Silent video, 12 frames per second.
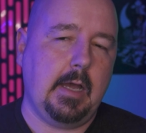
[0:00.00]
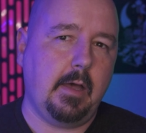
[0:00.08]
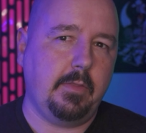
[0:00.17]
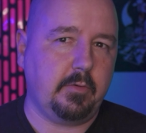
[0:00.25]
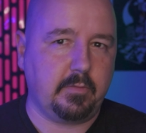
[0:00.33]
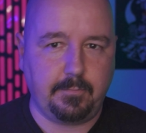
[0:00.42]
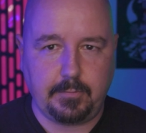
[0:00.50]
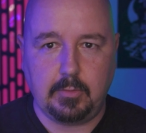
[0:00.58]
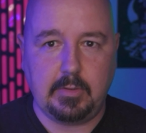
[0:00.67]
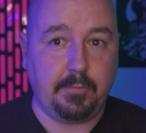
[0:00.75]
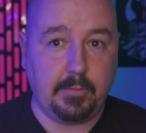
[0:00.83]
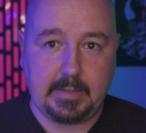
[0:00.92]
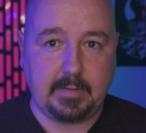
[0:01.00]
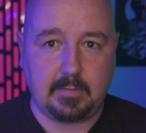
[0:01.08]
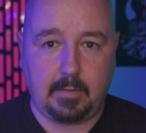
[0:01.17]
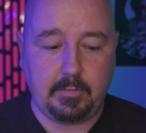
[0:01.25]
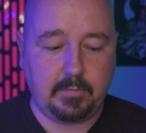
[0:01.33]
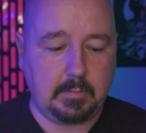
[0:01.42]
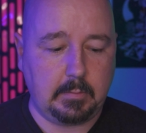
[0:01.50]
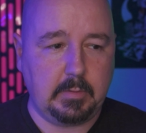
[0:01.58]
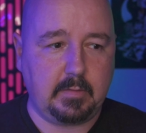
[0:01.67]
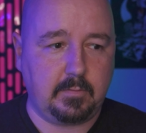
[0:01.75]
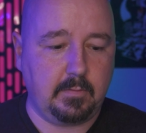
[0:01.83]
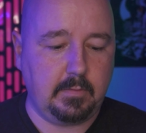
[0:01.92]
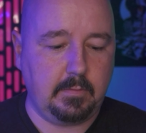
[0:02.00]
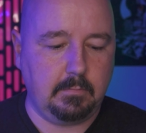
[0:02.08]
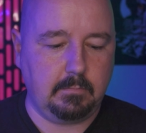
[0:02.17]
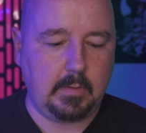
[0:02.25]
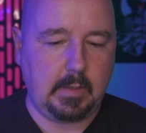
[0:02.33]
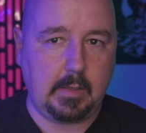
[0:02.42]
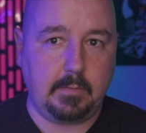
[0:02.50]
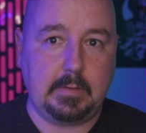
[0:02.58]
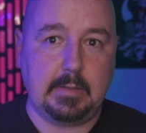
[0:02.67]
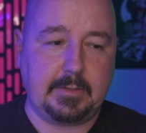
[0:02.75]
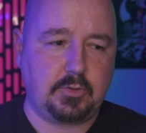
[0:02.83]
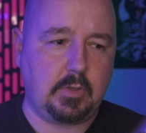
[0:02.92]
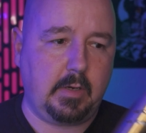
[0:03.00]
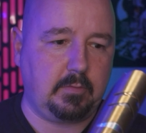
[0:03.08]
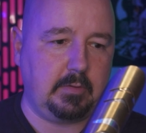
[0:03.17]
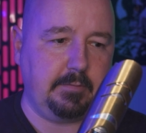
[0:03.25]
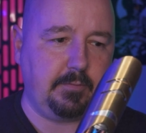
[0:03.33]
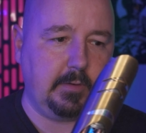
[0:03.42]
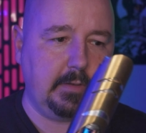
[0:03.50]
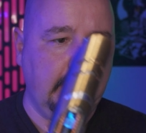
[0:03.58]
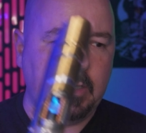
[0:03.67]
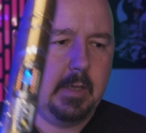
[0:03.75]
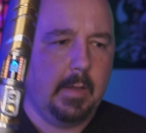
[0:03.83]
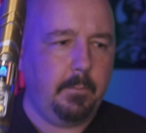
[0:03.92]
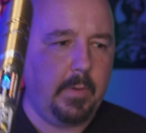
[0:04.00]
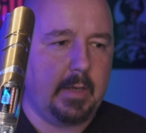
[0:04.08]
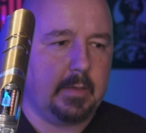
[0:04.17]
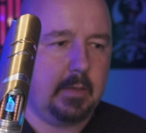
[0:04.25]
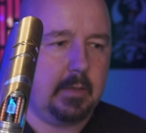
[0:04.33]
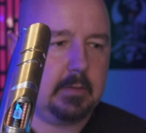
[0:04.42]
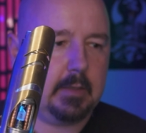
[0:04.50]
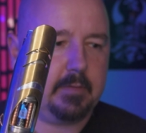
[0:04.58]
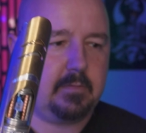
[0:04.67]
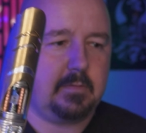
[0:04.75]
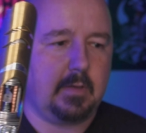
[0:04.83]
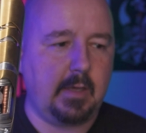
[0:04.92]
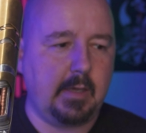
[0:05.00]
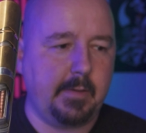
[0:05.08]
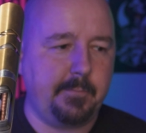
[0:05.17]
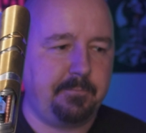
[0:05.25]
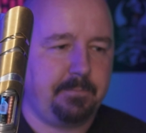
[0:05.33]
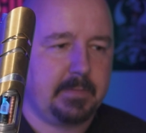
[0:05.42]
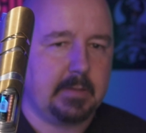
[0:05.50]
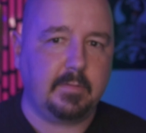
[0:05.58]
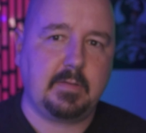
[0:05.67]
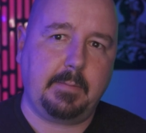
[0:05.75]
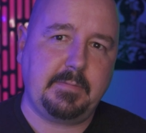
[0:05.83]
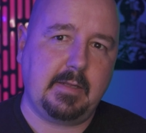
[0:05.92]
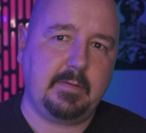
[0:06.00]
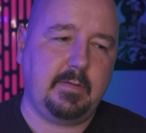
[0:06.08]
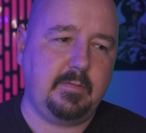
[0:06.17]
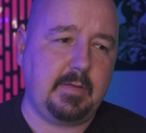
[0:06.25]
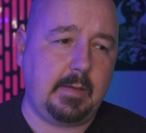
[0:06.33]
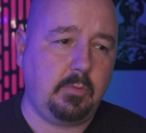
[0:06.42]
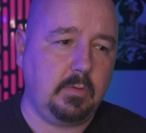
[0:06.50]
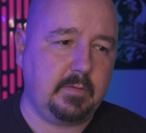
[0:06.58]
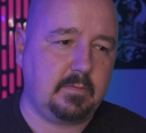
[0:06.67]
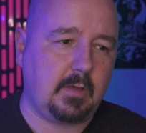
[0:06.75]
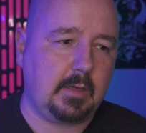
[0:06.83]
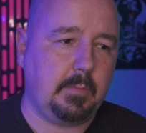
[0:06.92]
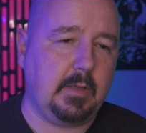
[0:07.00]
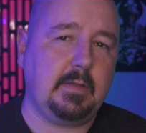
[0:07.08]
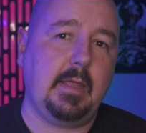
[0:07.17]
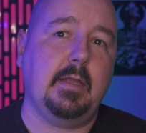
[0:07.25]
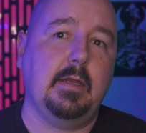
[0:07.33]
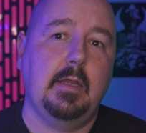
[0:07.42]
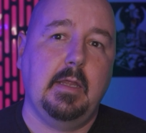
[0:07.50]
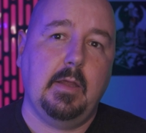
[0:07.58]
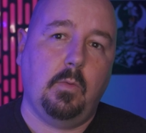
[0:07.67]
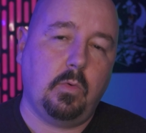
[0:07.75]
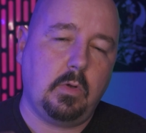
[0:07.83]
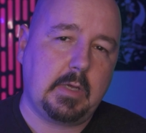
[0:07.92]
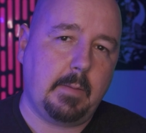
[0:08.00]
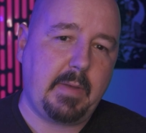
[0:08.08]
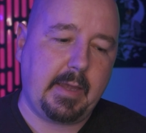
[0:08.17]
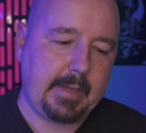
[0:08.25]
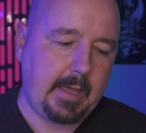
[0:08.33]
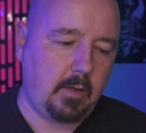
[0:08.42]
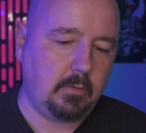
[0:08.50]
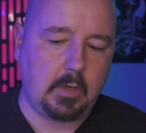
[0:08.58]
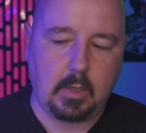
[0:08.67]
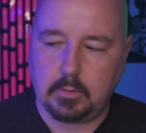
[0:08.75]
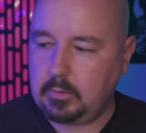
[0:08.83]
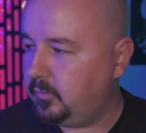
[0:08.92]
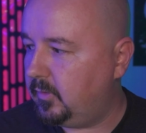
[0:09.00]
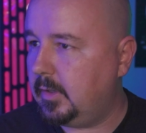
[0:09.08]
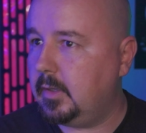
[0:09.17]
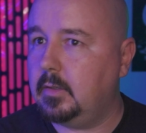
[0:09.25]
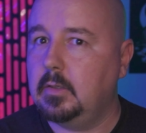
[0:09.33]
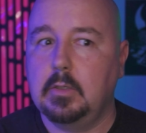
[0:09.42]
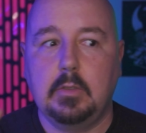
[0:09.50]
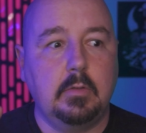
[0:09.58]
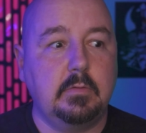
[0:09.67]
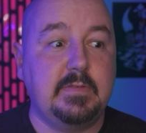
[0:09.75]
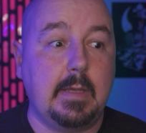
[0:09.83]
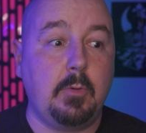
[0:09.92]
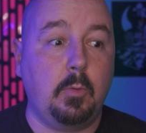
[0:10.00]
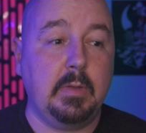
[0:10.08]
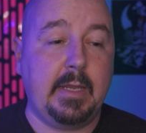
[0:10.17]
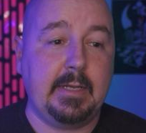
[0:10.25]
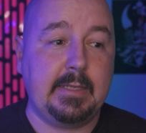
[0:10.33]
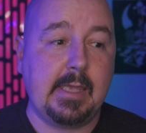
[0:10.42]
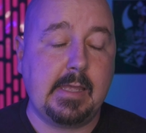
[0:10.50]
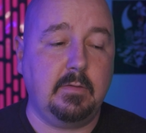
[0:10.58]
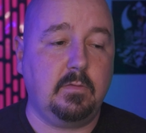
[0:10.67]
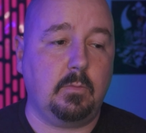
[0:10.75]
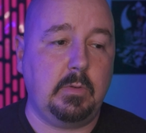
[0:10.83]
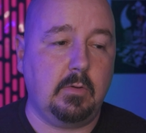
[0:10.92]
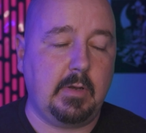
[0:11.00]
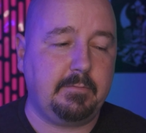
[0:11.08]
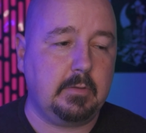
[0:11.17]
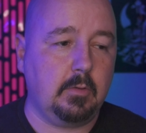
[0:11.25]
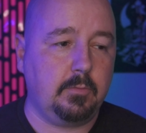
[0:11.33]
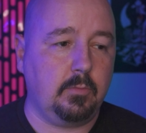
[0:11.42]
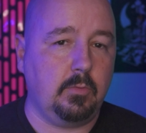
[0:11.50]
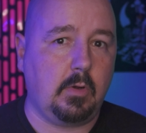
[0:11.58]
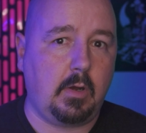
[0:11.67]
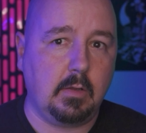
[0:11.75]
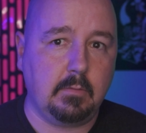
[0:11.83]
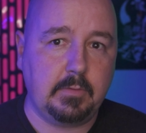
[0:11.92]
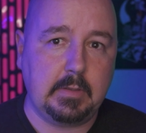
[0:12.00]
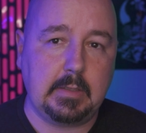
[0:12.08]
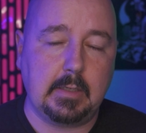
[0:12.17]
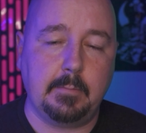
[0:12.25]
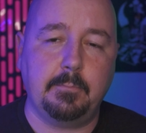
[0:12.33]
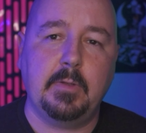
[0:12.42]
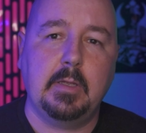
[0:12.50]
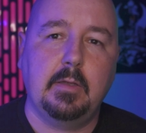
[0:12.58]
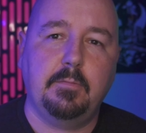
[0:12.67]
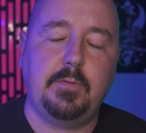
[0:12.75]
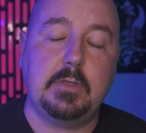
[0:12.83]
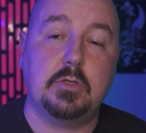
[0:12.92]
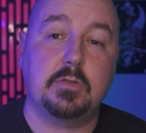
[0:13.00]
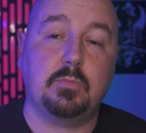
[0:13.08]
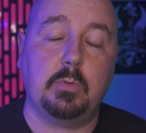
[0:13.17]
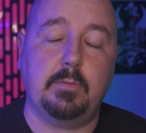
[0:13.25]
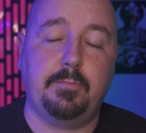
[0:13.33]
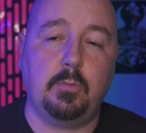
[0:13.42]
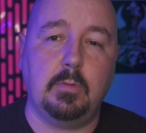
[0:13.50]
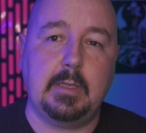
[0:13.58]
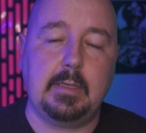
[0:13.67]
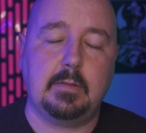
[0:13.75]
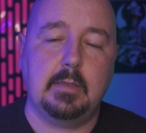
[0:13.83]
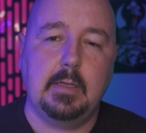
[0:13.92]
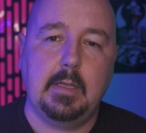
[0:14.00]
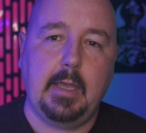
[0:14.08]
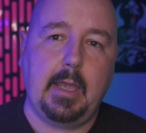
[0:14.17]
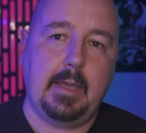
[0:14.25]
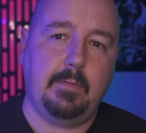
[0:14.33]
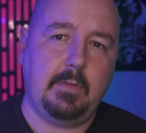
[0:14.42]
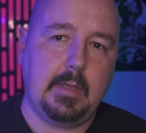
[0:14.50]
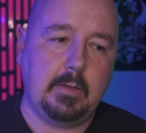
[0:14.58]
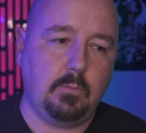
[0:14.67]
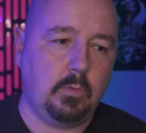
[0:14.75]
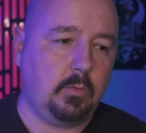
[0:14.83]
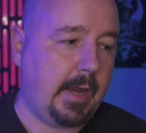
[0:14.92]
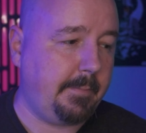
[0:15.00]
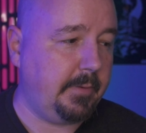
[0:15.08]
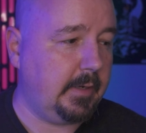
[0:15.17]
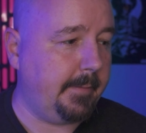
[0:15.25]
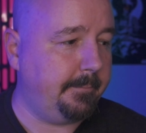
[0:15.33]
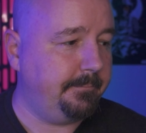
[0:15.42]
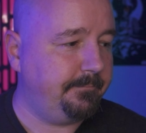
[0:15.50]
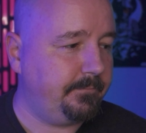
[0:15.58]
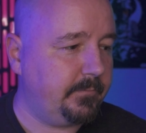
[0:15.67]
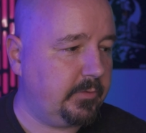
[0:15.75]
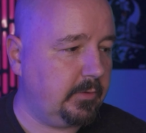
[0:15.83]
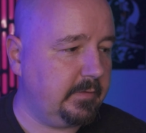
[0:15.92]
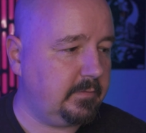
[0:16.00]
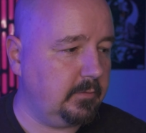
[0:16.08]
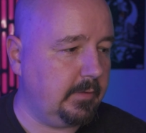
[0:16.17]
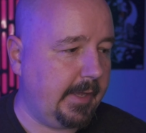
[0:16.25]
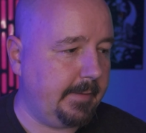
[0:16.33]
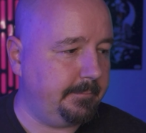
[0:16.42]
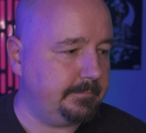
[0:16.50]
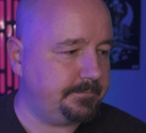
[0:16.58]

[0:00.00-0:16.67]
There's a few different things, obviously, because of, the electronics are different. But let's hop down to the table. Let's talk about that. We'll come back out. use a demo blade again, so we don't have to go through all of the features with a full length, and then we'll wrap it up. So let's do that.